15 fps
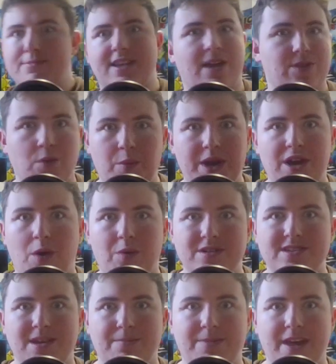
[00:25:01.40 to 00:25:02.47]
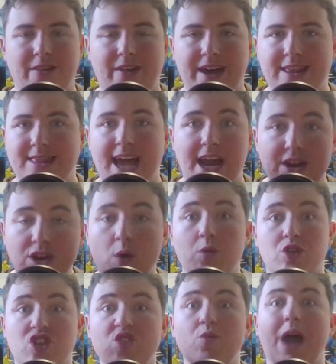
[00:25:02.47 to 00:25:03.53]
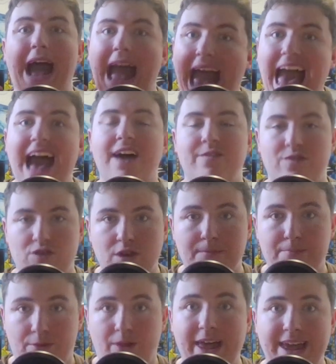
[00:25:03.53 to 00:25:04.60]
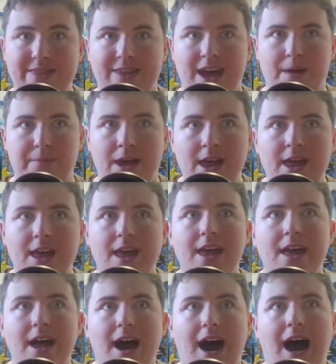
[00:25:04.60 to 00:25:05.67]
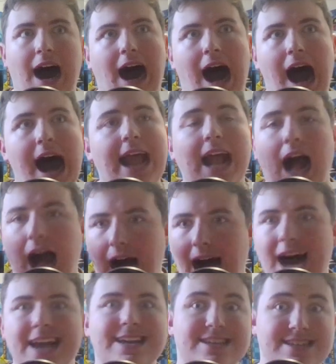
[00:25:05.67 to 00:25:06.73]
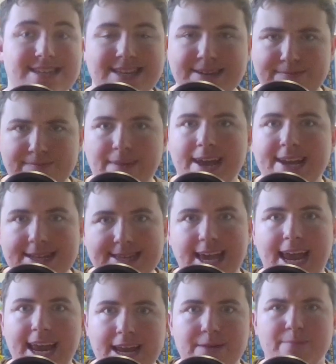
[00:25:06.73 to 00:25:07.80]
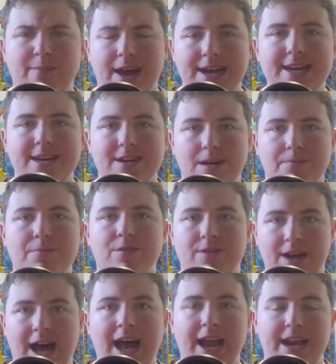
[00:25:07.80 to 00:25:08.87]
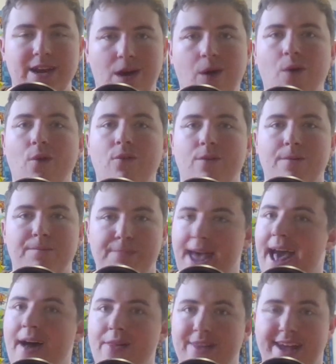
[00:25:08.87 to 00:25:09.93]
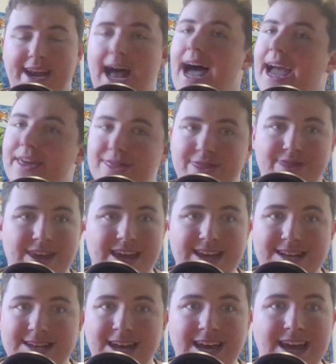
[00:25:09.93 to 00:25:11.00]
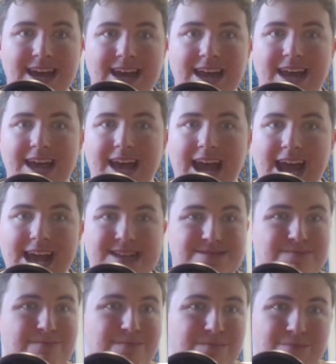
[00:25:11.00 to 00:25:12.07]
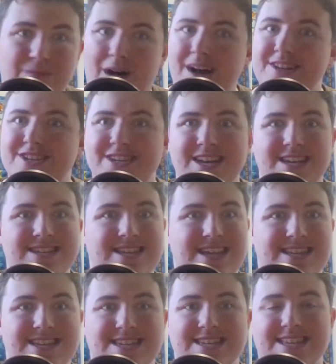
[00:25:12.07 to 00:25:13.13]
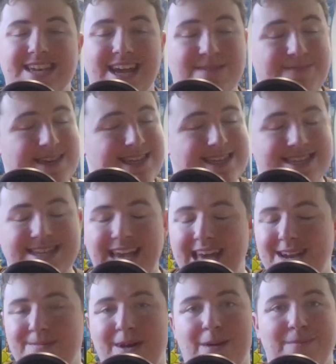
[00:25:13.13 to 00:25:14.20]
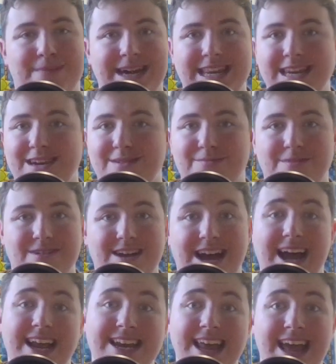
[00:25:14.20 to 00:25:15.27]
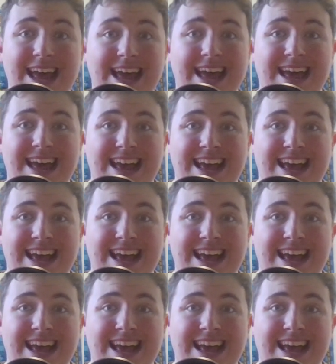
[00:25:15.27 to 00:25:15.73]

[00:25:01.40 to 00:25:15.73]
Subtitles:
the games out the window or something like that. No, you have to play them. I honestly may take Mighty Number 9 over Balan. I think, as much as it can be said about Mighty Number 9,